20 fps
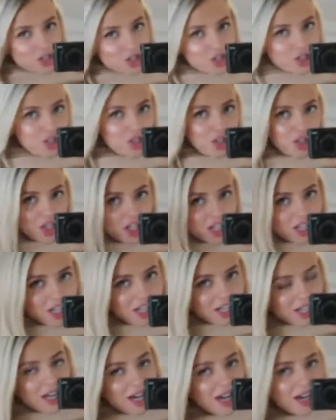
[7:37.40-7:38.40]
zhuzhy.
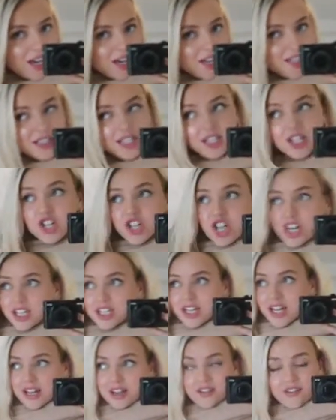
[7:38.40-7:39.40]
It's gonna chuck
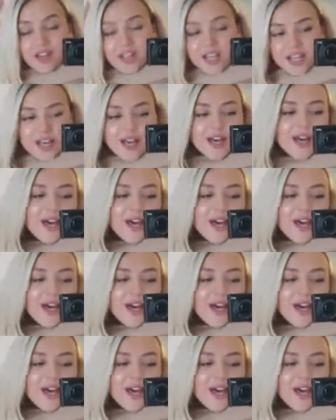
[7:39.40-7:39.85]
it down, I think.